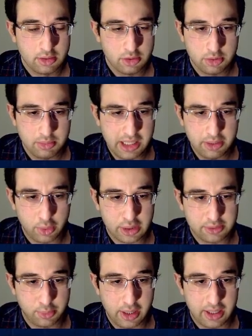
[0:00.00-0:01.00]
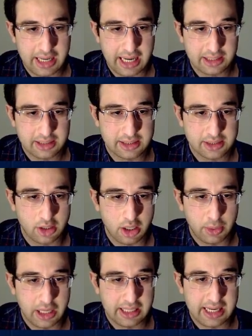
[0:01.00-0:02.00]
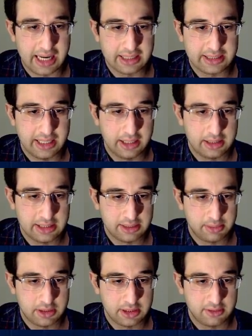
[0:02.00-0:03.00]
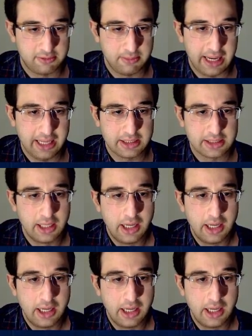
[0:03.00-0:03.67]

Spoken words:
To me, it was weird at the start, but I can't take this because of mate.